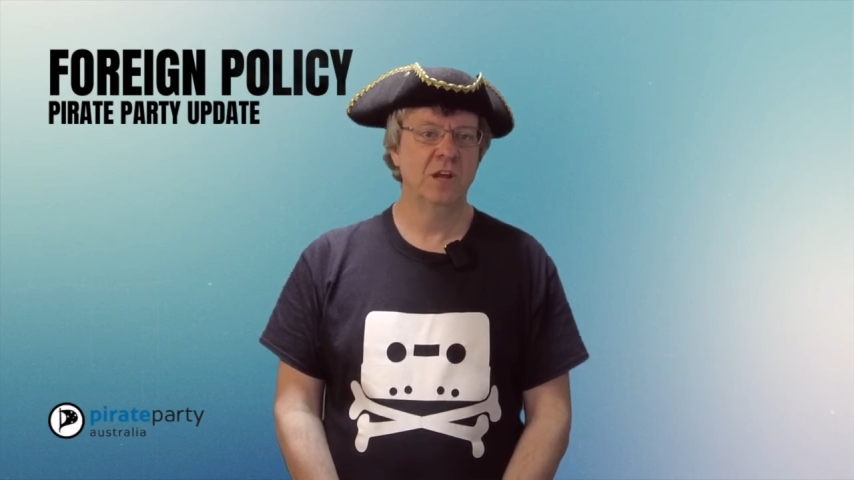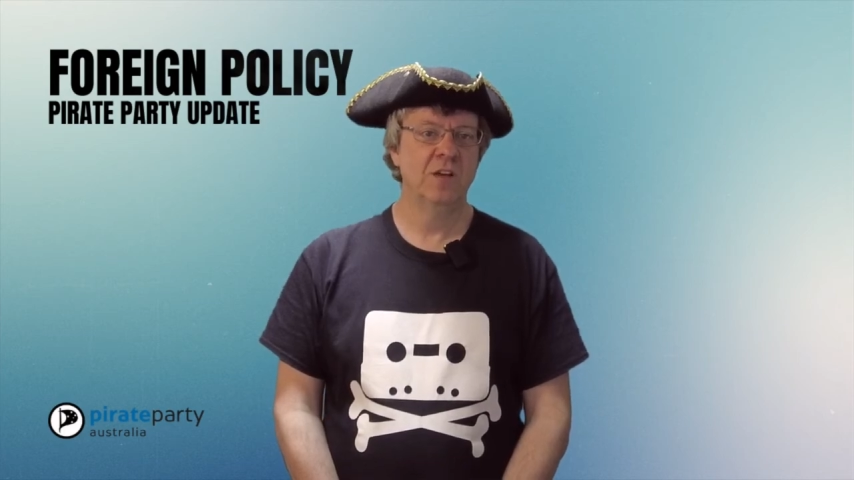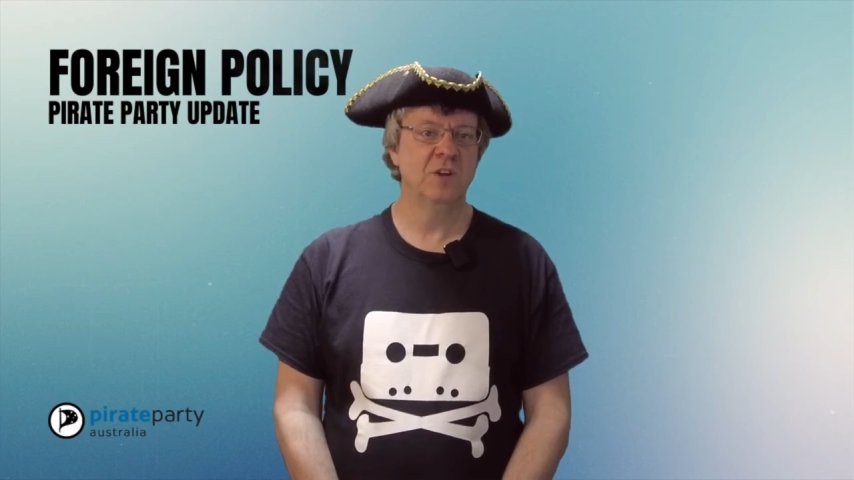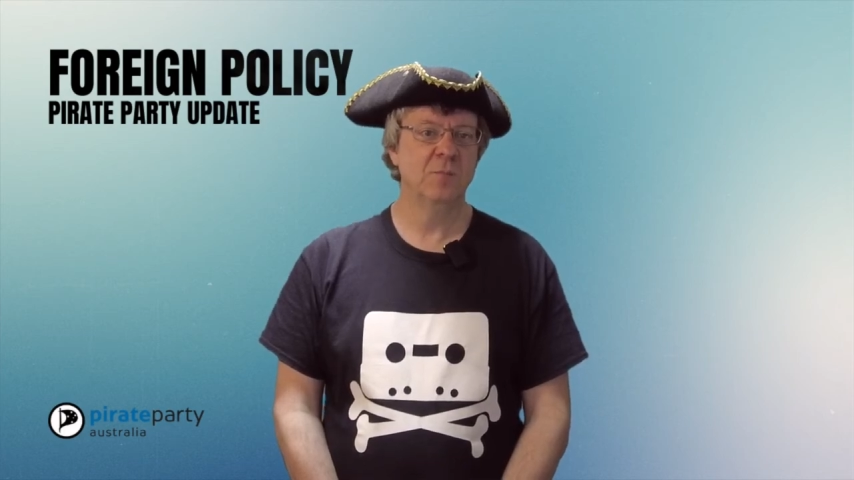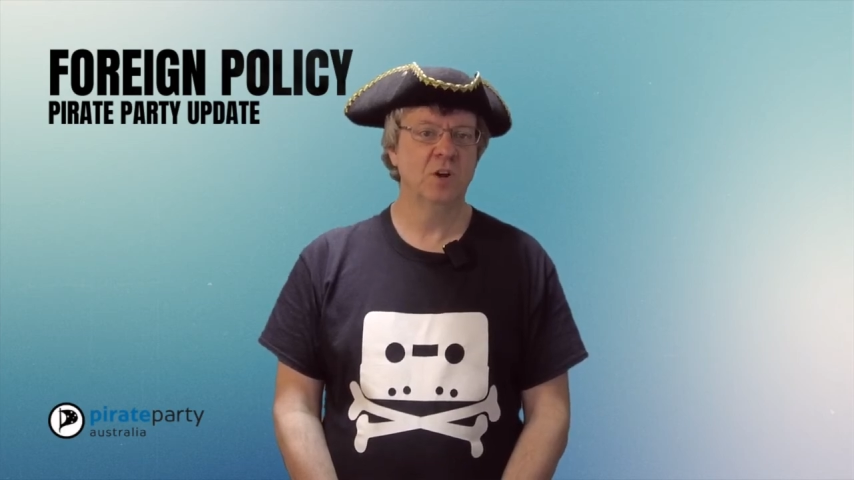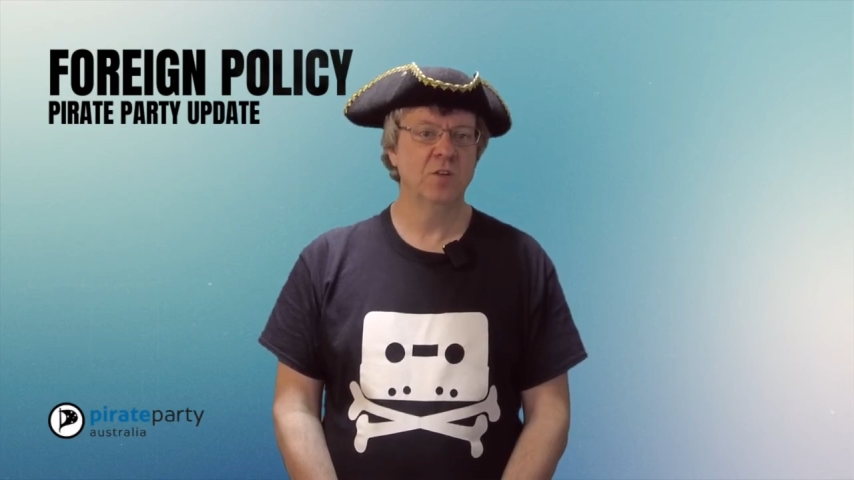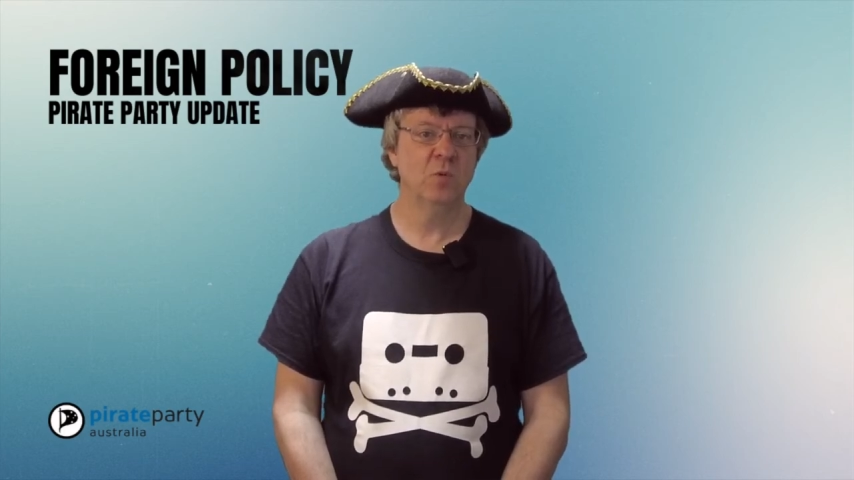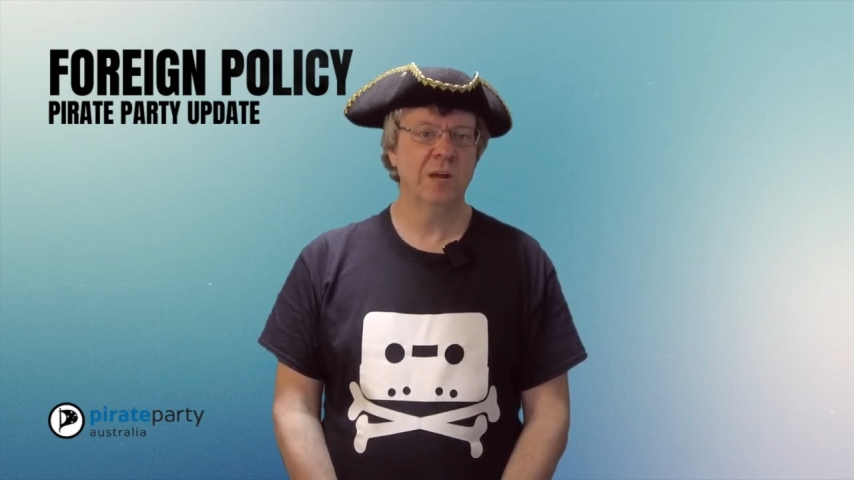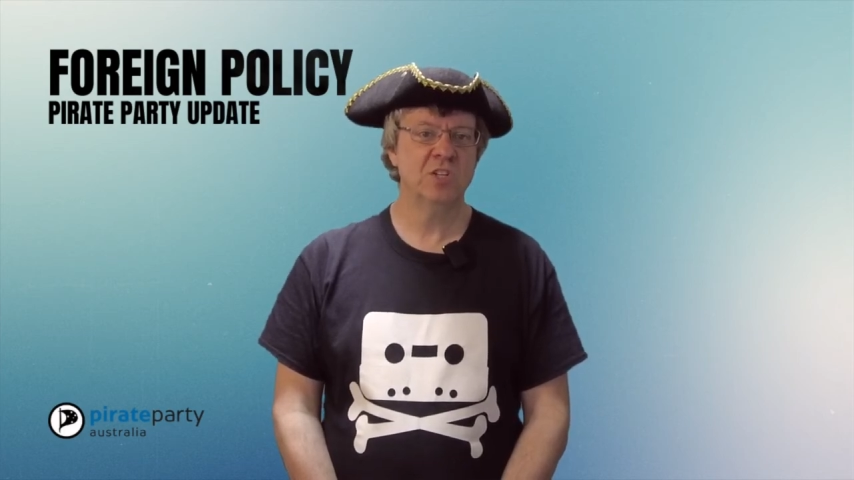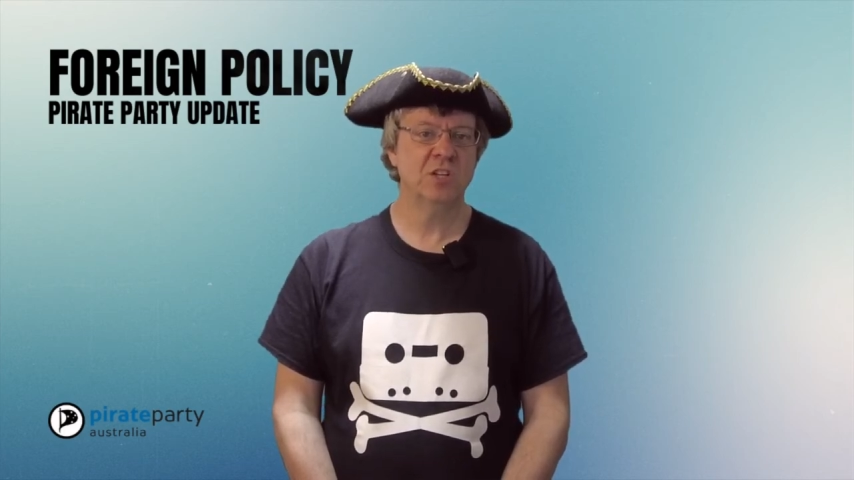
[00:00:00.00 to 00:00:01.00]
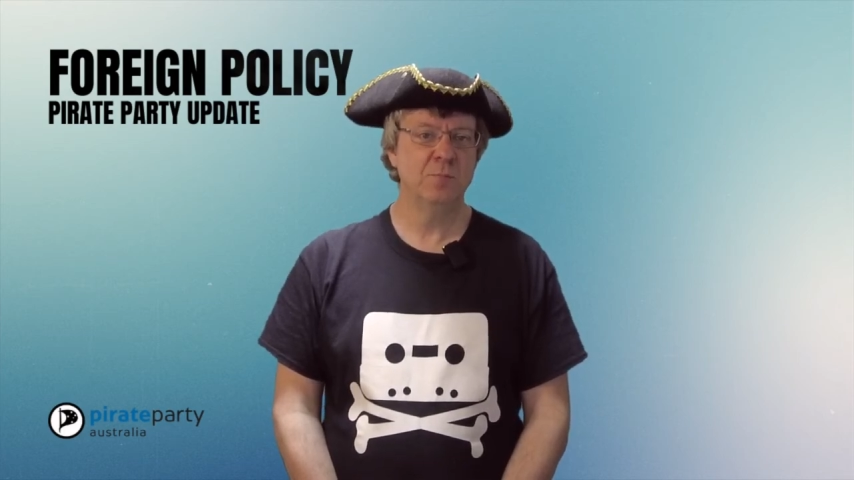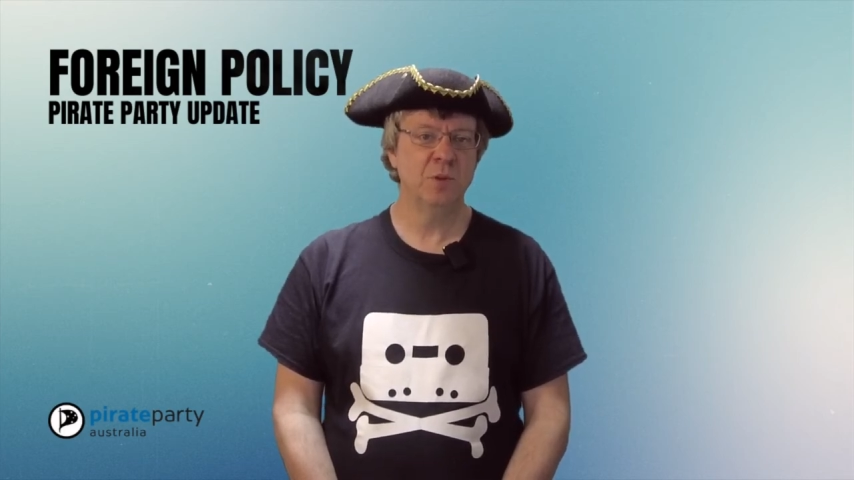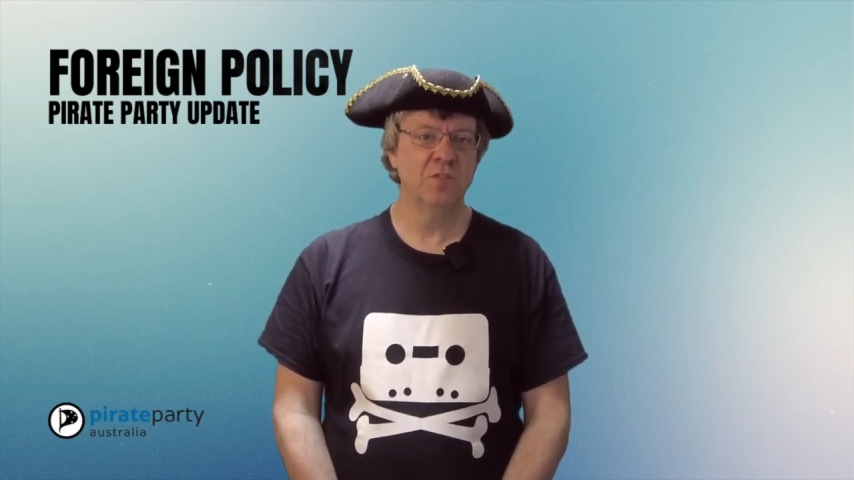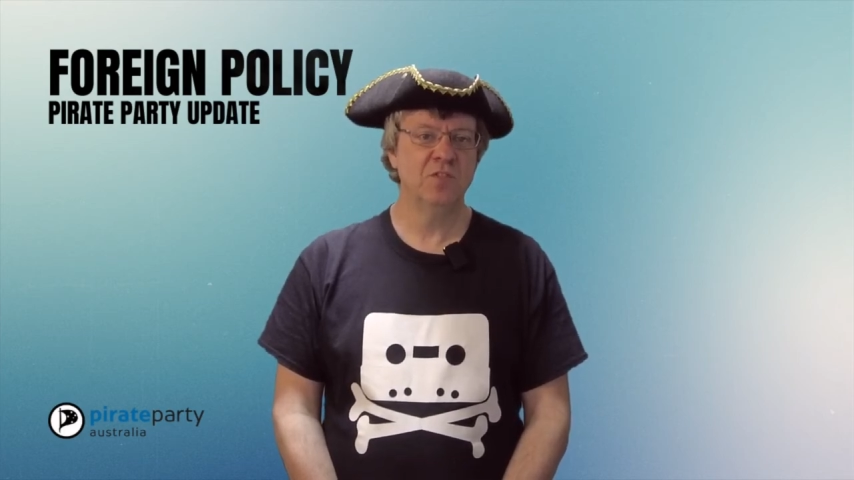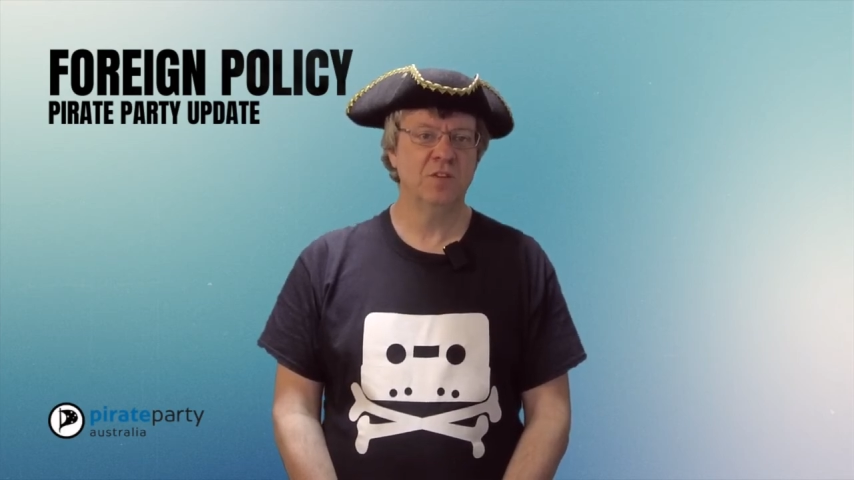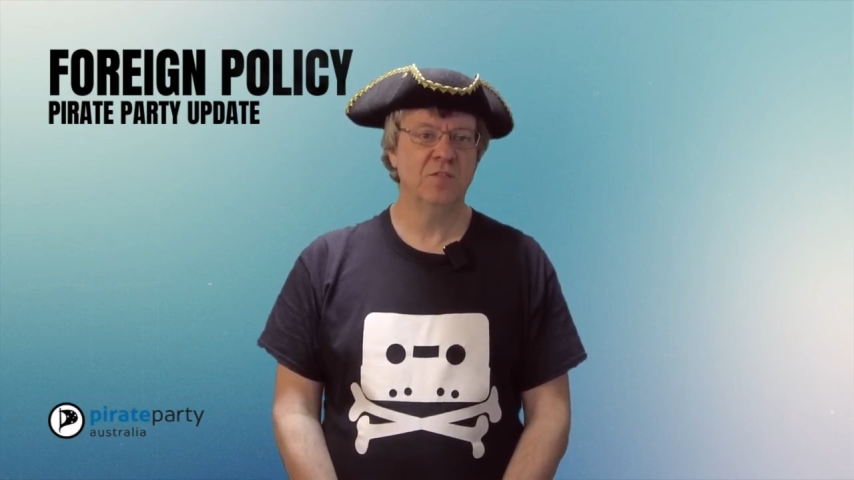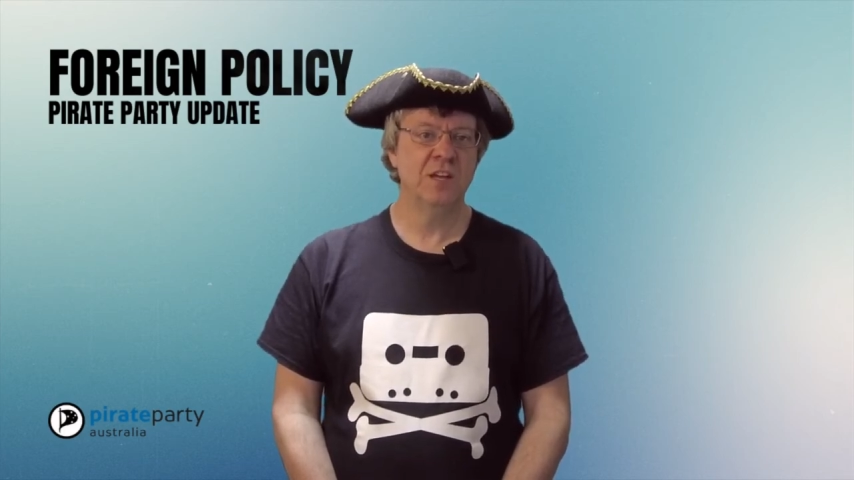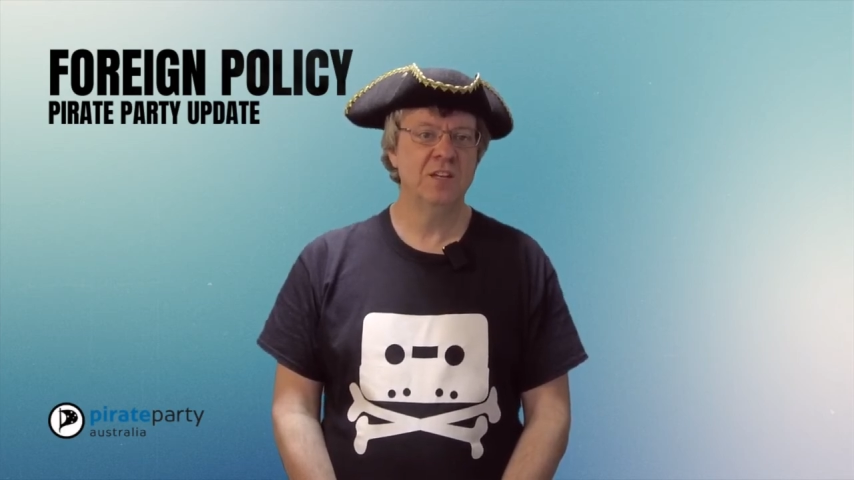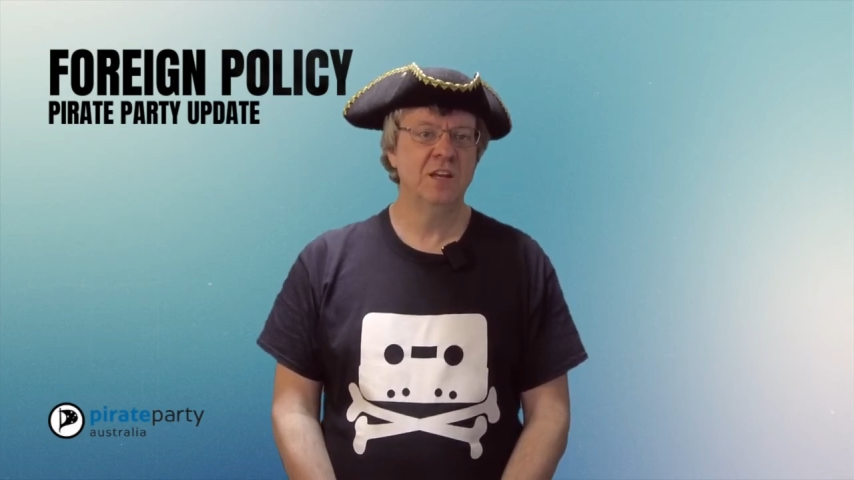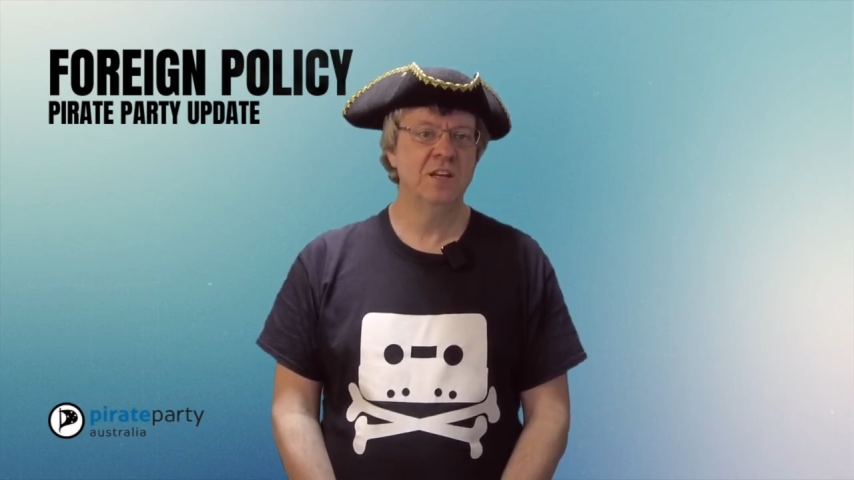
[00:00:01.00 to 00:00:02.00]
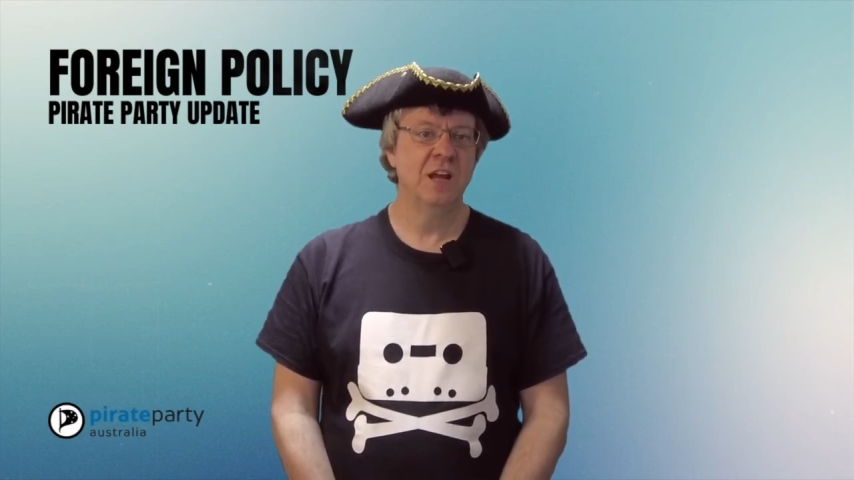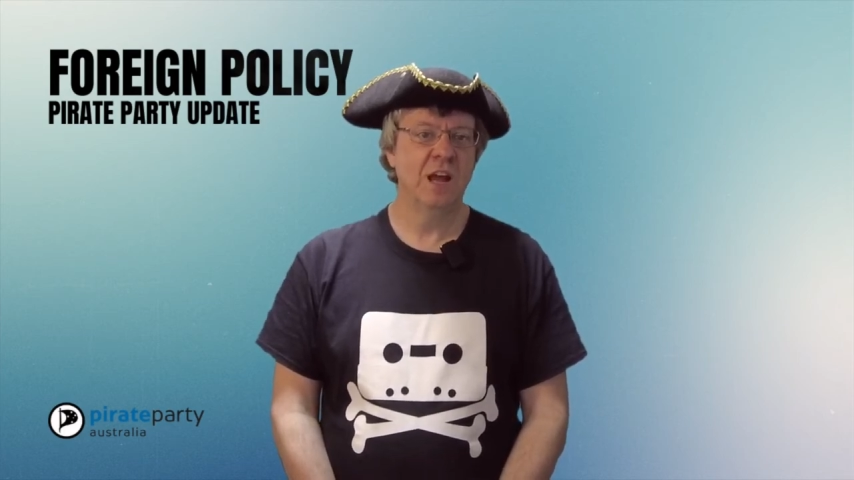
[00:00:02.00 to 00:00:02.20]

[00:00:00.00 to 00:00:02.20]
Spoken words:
Sometimes we actually build stuff they need